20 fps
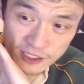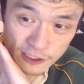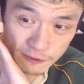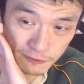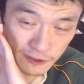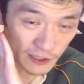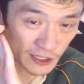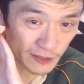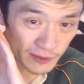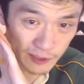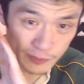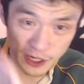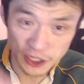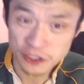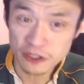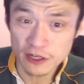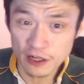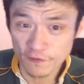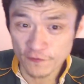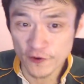especially
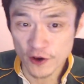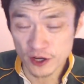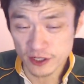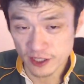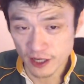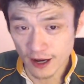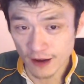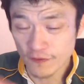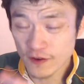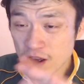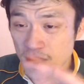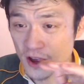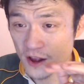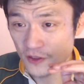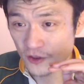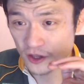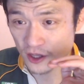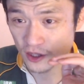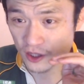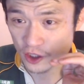in the first half,
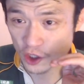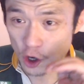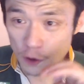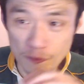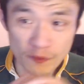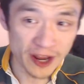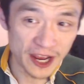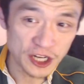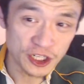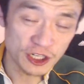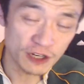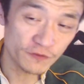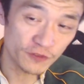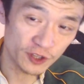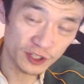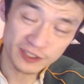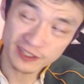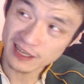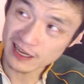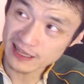the domination for the
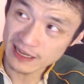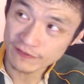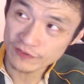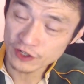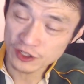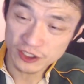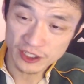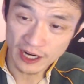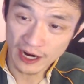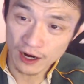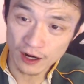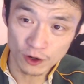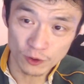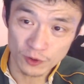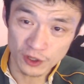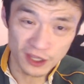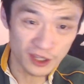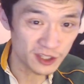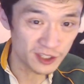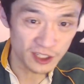South African
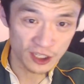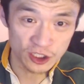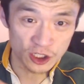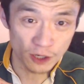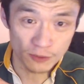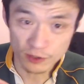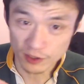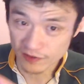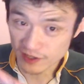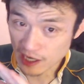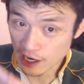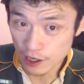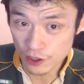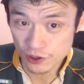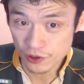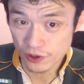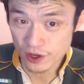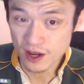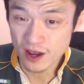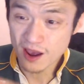in terms of
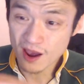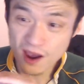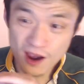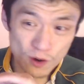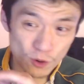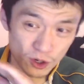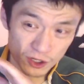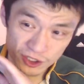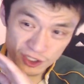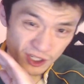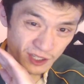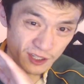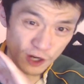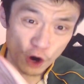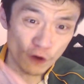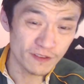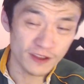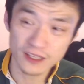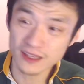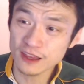territory was just over.
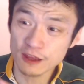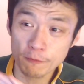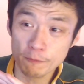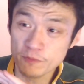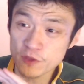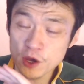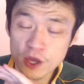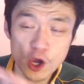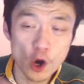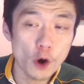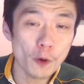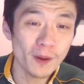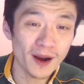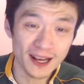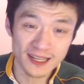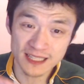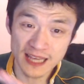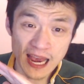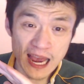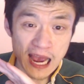Like the All Blacks
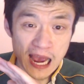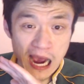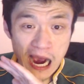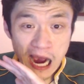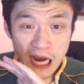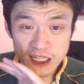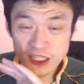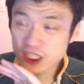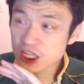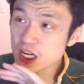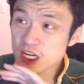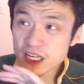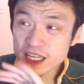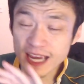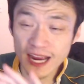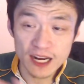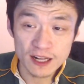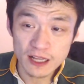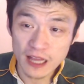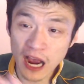
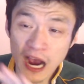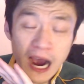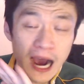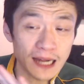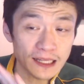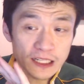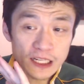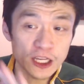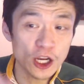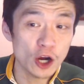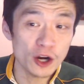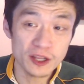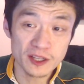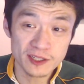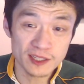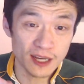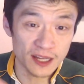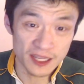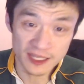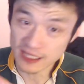hardly got
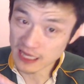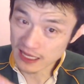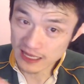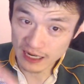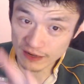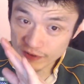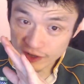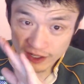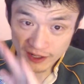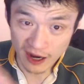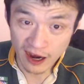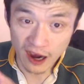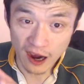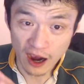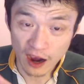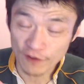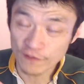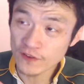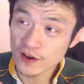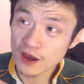inside the South African
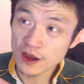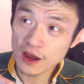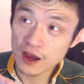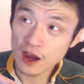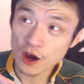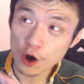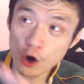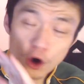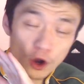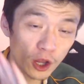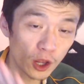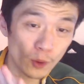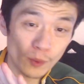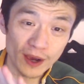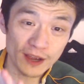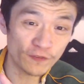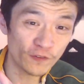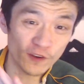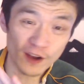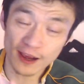half all the way
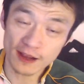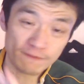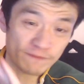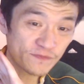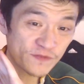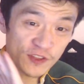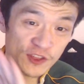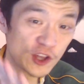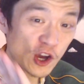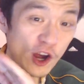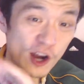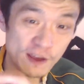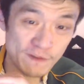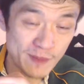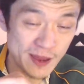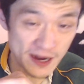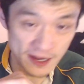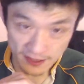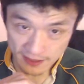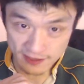for like 30
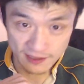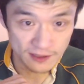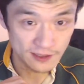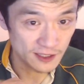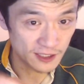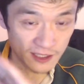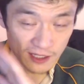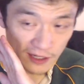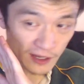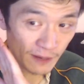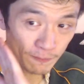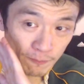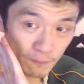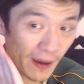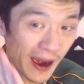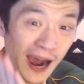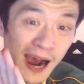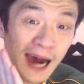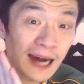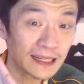minutes.
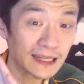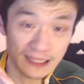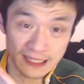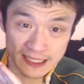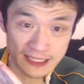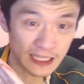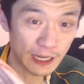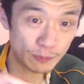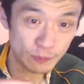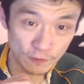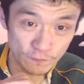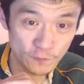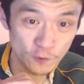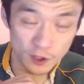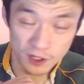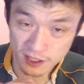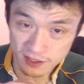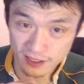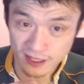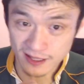Hardly stepped the foot
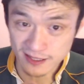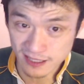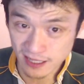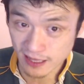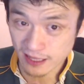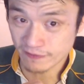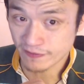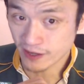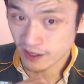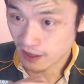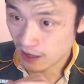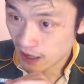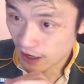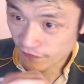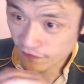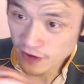inside the South African half.